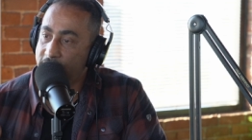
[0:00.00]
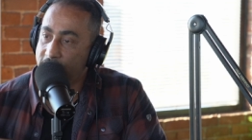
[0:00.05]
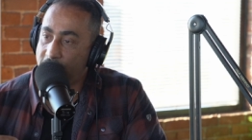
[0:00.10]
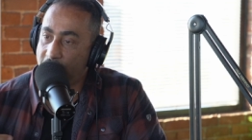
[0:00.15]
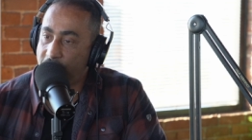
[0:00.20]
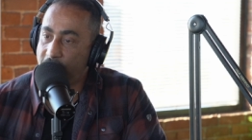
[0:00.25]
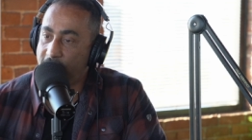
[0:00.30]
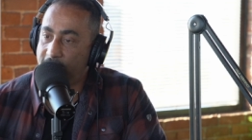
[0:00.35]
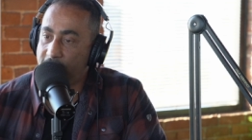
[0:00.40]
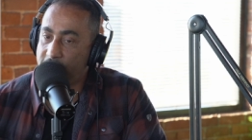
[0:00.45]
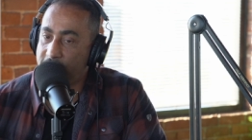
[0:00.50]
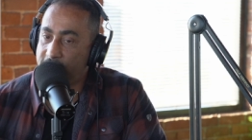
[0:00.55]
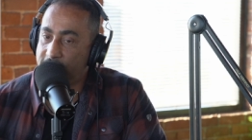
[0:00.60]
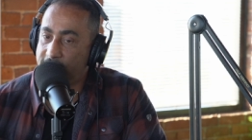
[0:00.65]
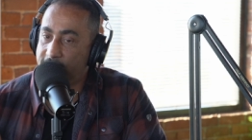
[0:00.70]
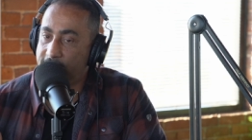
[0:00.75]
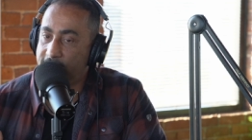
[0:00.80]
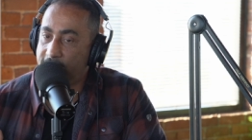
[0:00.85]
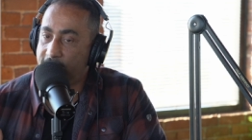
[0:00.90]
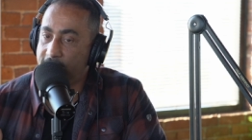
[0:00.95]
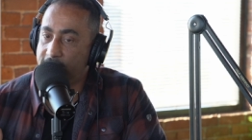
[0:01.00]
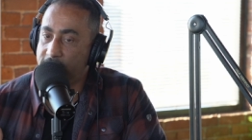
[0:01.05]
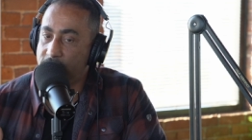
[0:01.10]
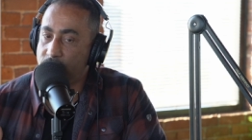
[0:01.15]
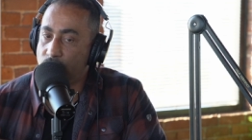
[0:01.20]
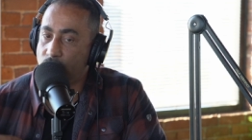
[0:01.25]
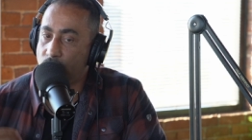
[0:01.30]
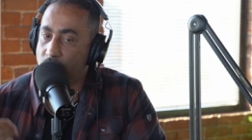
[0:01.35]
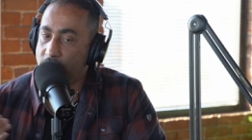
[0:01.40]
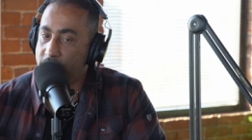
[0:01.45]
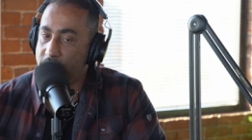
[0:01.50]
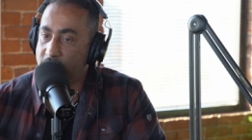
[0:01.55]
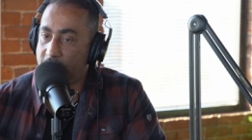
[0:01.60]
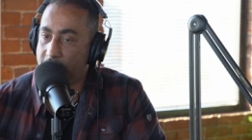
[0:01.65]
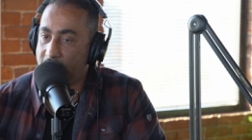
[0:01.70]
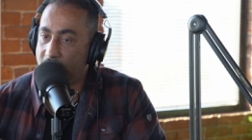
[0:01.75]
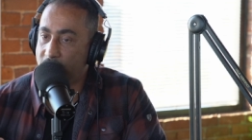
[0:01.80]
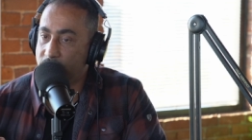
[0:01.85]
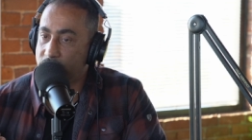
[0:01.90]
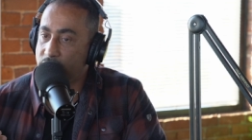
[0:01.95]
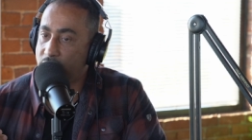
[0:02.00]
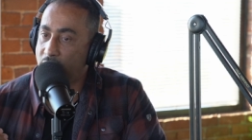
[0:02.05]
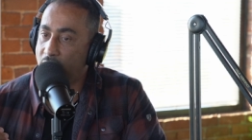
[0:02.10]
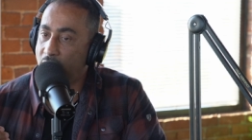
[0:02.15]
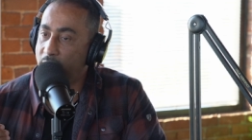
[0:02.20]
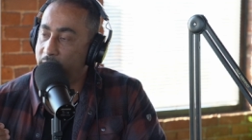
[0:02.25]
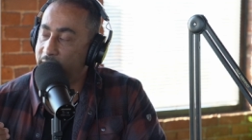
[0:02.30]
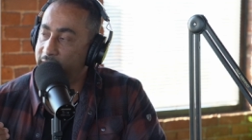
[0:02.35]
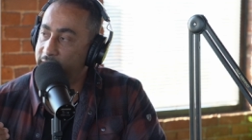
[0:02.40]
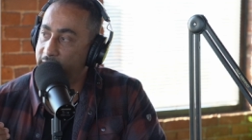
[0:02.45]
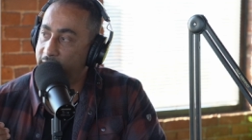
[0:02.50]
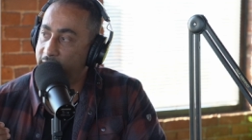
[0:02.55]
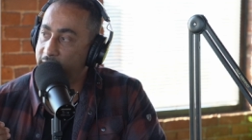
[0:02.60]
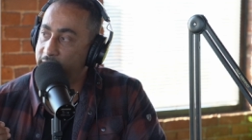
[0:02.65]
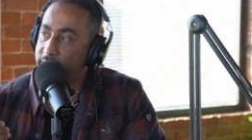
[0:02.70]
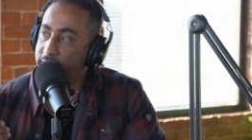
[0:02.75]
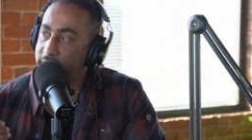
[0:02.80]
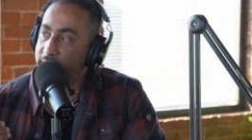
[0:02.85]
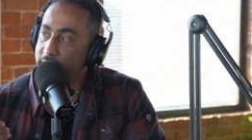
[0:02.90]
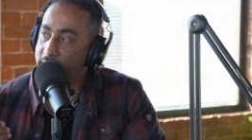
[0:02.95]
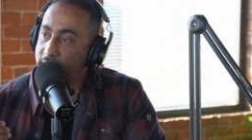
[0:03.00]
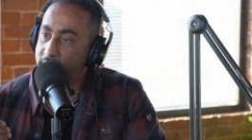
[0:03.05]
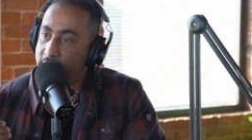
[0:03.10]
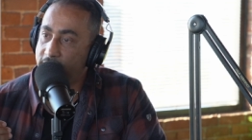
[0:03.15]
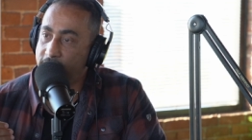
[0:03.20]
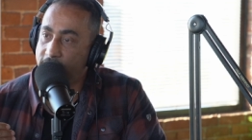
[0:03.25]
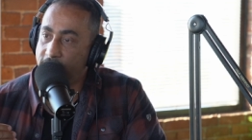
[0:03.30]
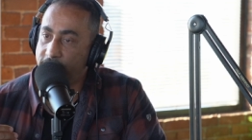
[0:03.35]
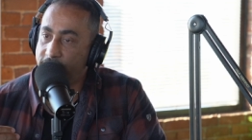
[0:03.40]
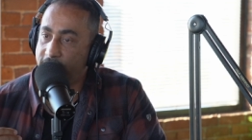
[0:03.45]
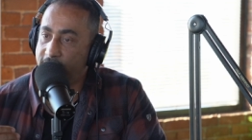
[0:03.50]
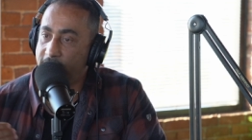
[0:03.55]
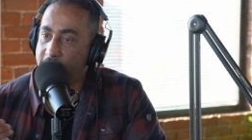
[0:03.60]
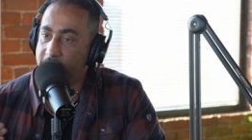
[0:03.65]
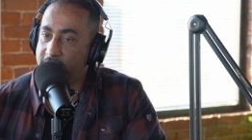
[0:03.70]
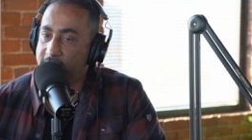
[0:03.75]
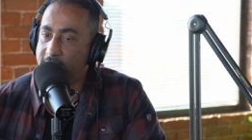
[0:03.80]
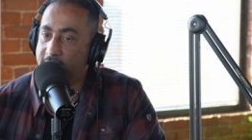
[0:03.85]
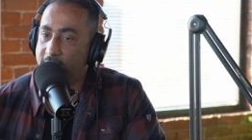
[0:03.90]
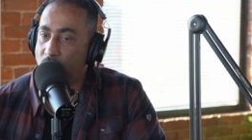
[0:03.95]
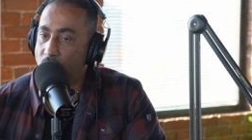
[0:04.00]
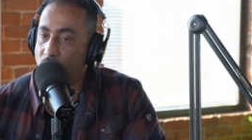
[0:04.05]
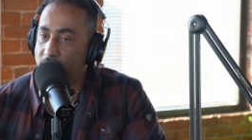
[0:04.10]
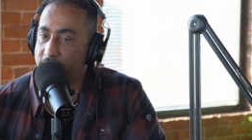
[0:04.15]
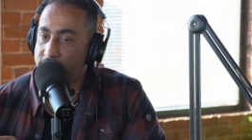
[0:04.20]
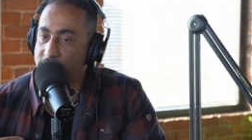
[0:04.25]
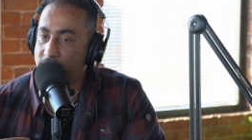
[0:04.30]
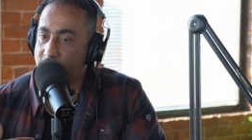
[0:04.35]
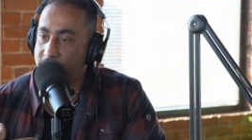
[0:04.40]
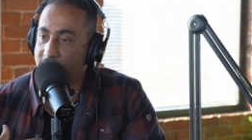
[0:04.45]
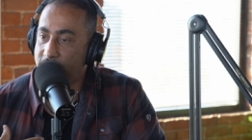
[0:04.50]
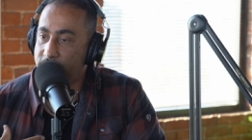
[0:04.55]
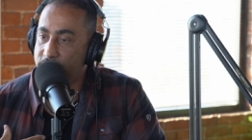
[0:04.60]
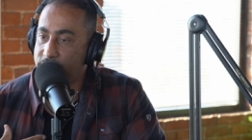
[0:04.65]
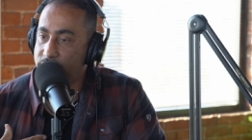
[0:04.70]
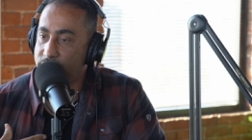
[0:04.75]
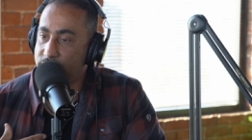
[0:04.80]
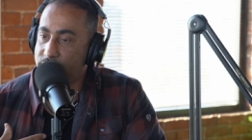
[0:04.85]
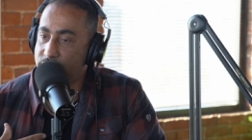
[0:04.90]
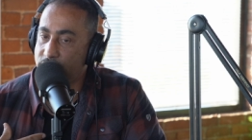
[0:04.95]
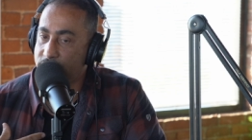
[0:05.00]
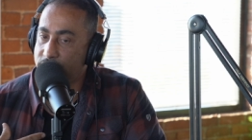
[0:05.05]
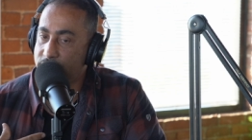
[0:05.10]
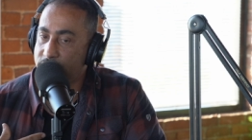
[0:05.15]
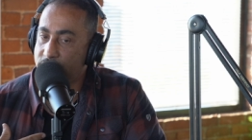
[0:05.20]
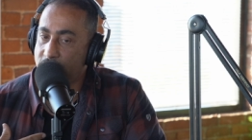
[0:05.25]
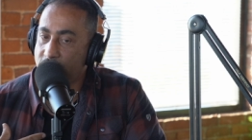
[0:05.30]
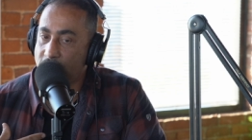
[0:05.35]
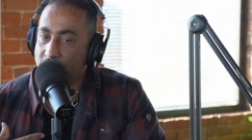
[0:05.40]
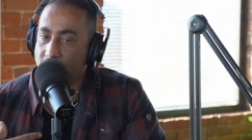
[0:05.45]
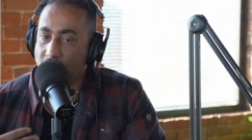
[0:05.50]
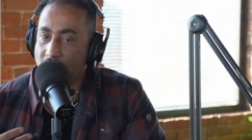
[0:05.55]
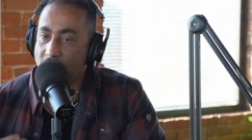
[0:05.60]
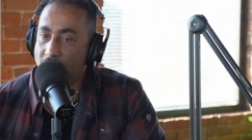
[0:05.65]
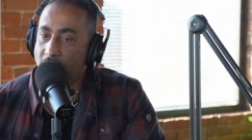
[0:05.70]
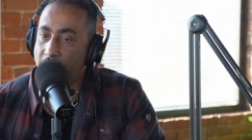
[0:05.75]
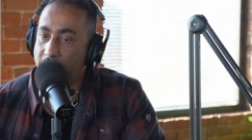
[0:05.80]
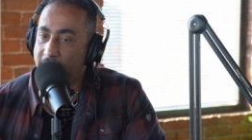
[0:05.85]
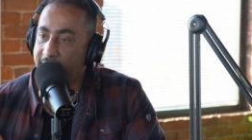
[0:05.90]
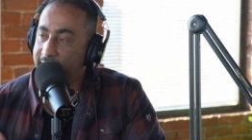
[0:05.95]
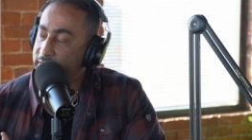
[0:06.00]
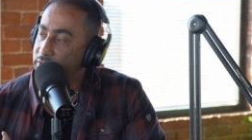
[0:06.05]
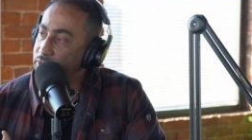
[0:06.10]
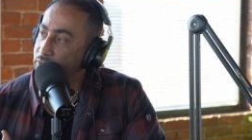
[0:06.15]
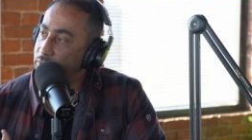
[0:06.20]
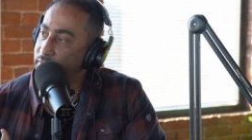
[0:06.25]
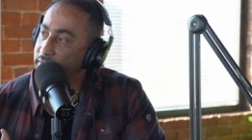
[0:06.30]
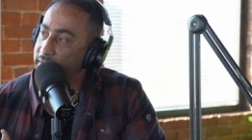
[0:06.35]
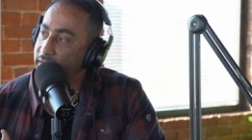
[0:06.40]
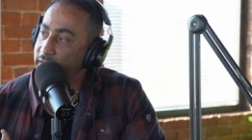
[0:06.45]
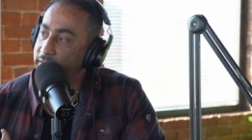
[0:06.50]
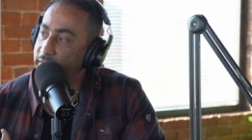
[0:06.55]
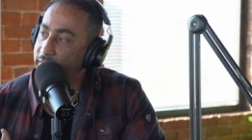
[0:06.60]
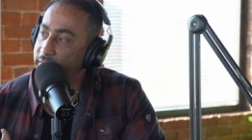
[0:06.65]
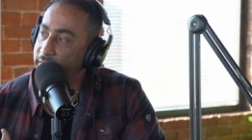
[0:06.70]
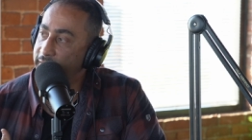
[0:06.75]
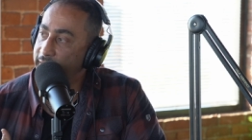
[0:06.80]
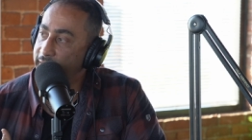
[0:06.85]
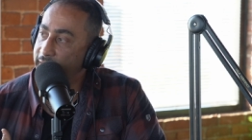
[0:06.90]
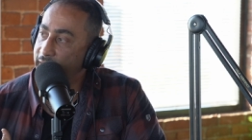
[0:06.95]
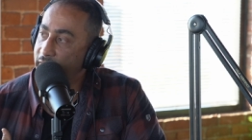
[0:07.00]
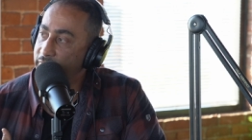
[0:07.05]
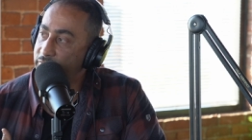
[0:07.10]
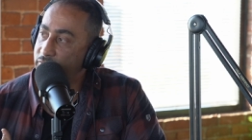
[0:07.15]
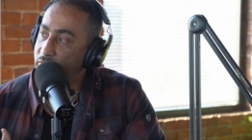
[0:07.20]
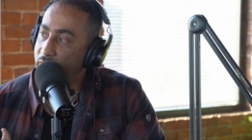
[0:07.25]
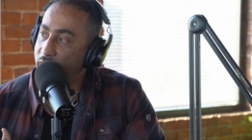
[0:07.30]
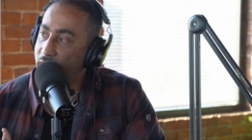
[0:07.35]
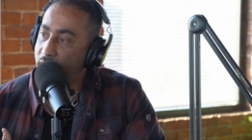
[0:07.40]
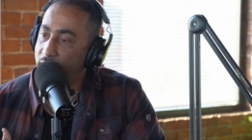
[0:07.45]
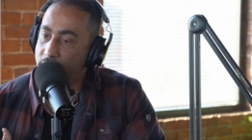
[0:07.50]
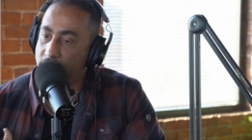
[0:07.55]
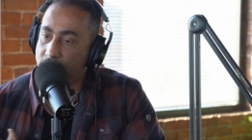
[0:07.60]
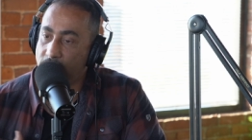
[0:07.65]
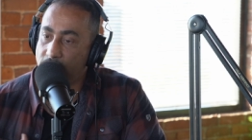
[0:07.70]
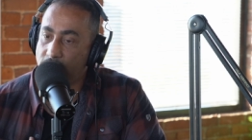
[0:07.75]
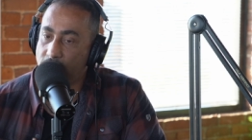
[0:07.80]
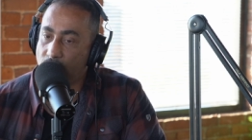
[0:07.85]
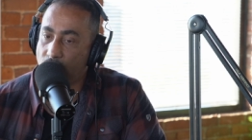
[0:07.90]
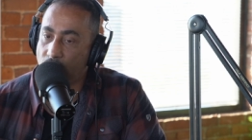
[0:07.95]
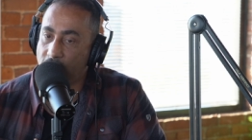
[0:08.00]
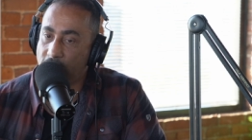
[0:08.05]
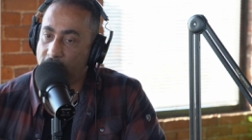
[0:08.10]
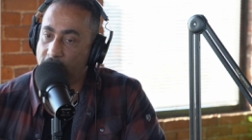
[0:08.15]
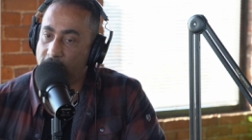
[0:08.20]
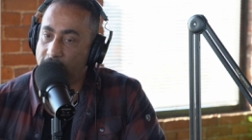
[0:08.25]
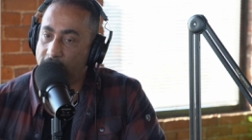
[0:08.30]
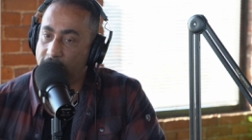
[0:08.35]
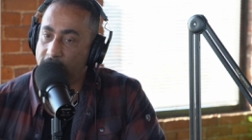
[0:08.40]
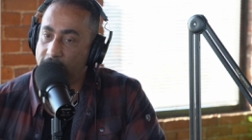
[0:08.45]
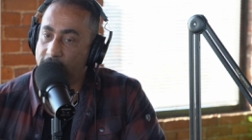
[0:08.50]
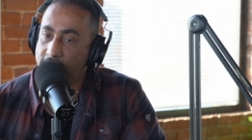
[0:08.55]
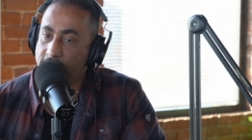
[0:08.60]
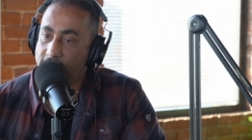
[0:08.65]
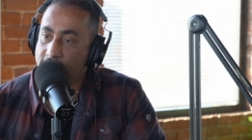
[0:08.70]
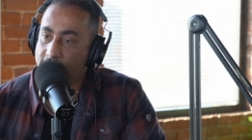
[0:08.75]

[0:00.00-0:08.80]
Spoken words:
the family that I dreamed about all my life, the family that I wanted to be able to just come back to in the end of the day after a hard working day.